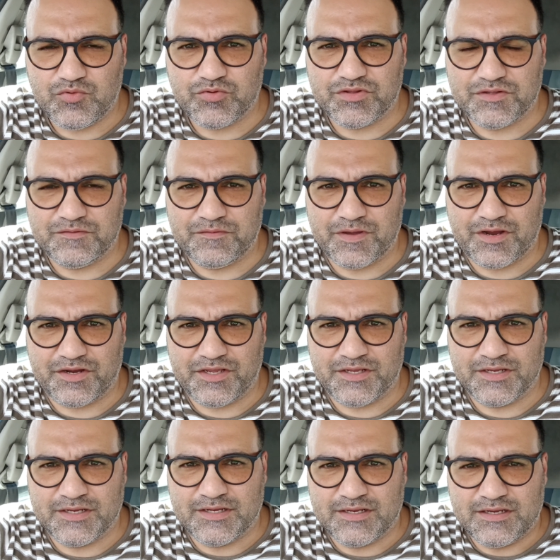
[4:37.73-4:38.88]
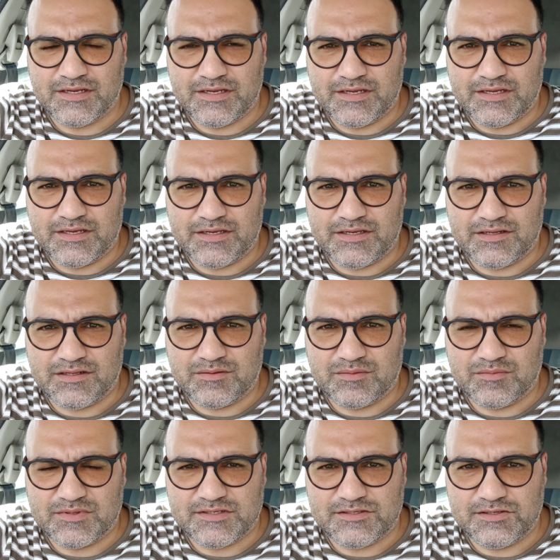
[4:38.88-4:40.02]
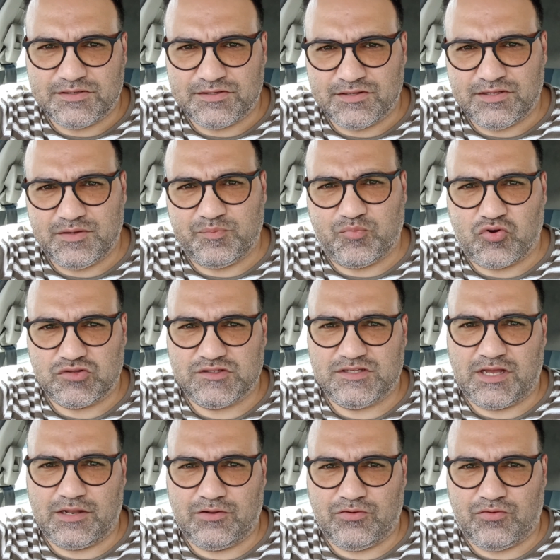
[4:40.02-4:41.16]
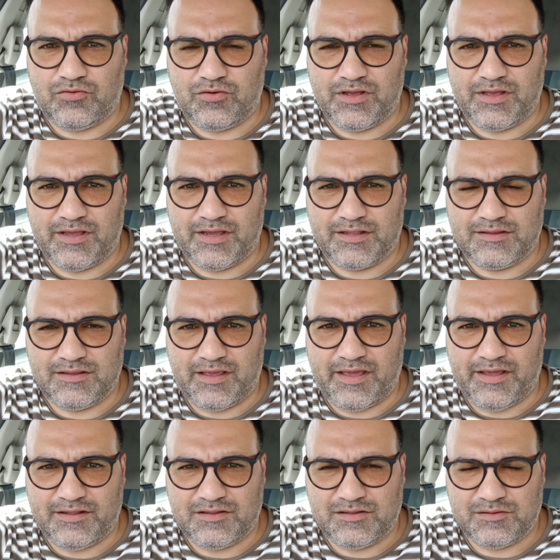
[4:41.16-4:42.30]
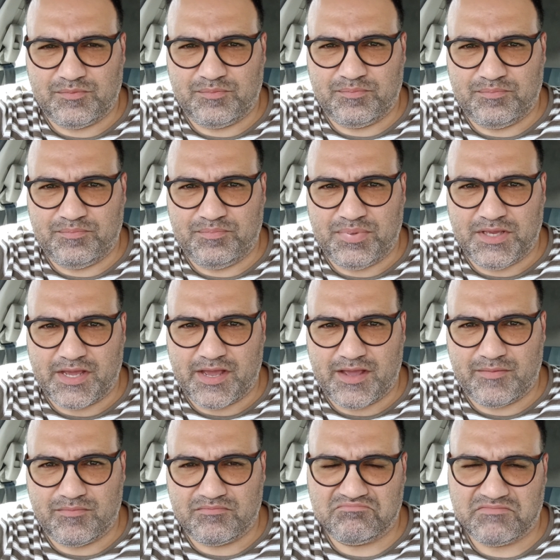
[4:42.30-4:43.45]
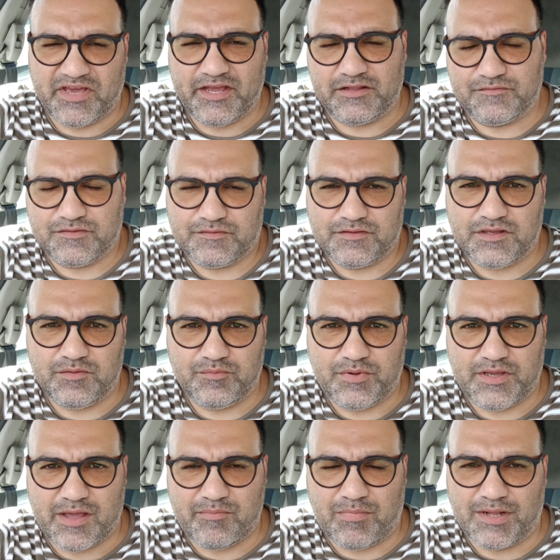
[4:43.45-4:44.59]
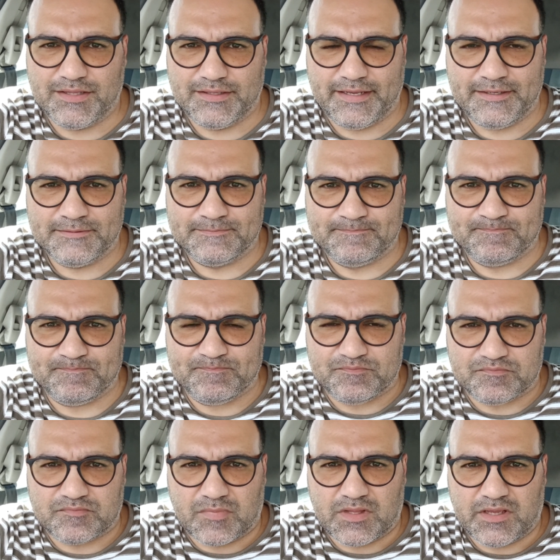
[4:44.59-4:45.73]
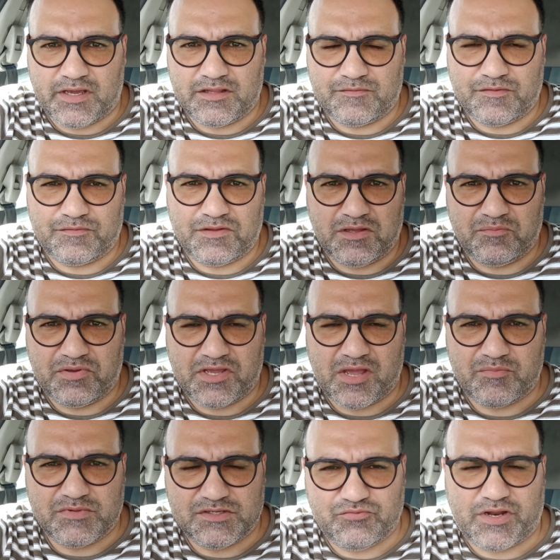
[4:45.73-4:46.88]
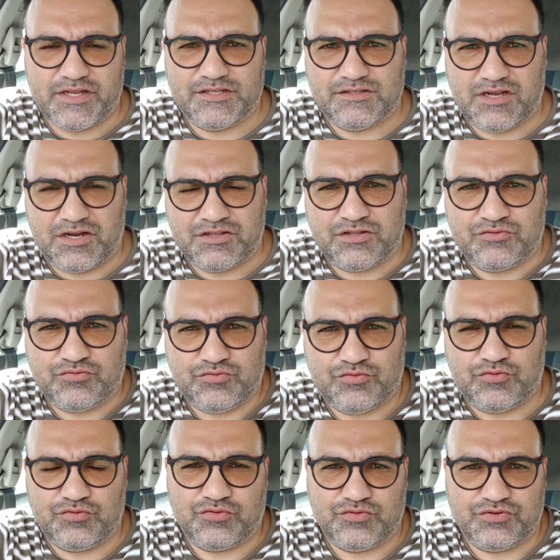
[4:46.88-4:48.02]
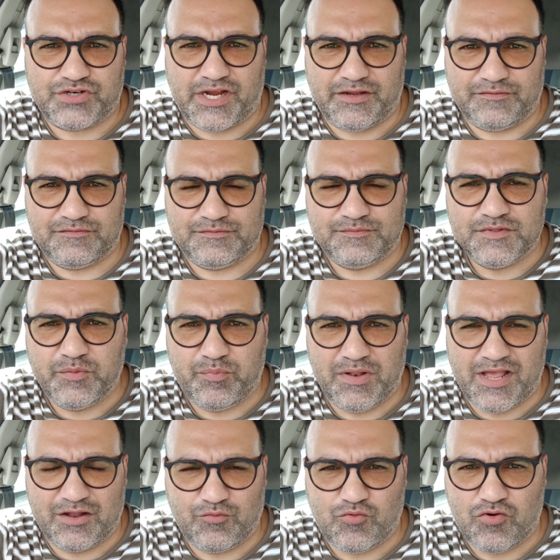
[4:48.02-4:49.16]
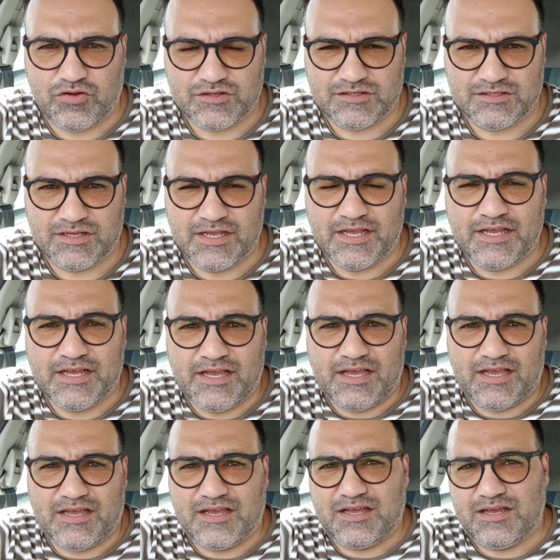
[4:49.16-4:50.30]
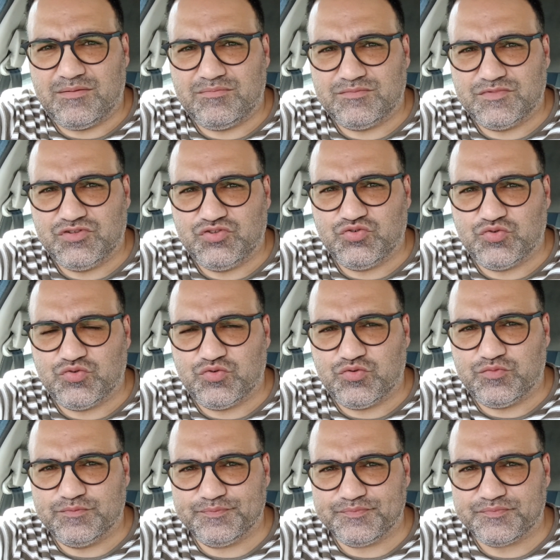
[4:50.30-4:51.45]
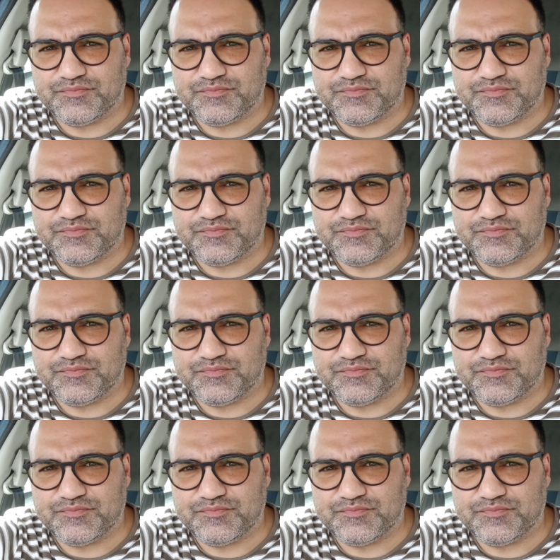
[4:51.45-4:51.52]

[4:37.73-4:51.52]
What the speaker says: with the ferry in Sicily, Pozzallo, at 8 p.m. 8:15 p.m. Monday. 8:15 p.m. is when I started to drive. The plan was to